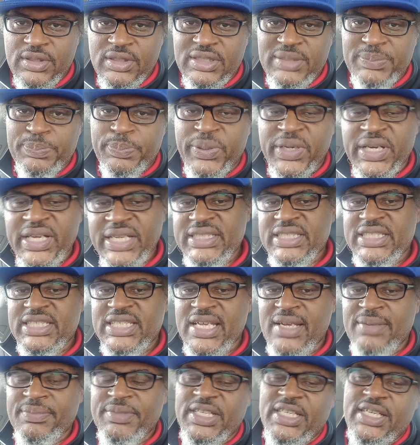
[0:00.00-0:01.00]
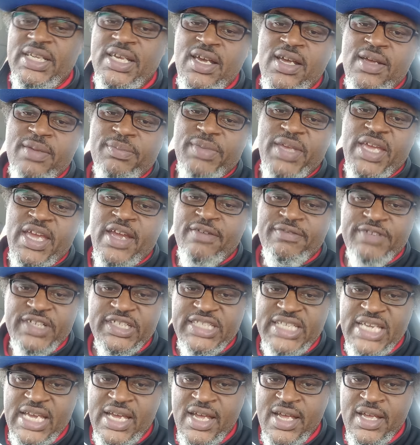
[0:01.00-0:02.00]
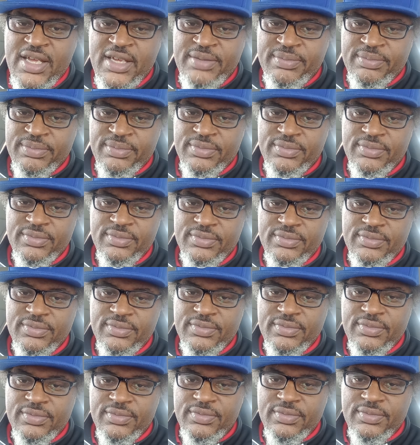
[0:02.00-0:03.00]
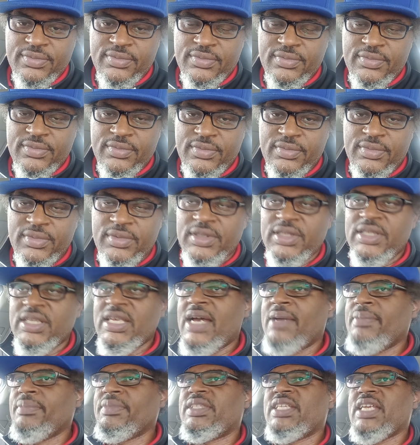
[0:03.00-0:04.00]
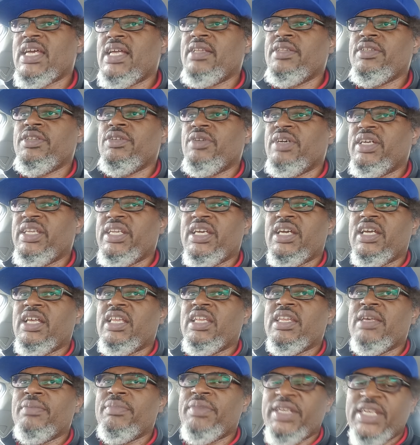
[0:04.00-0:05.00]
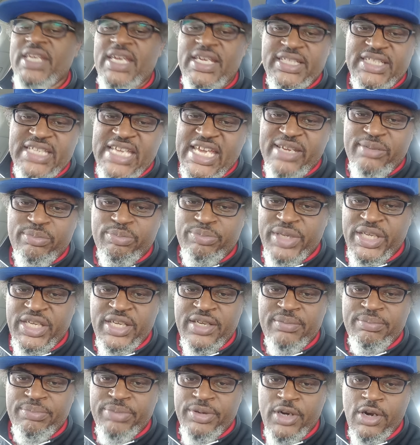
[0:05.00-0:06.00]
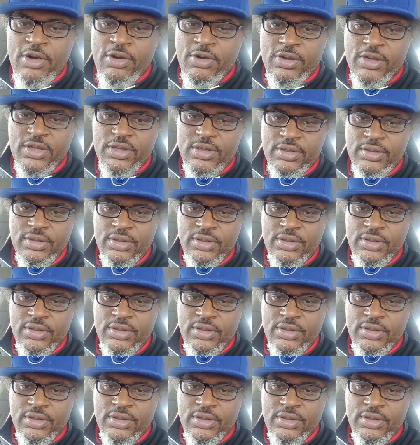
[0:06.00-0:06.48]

Put something up every time. I'm telling you, it'll eliminate that being broke.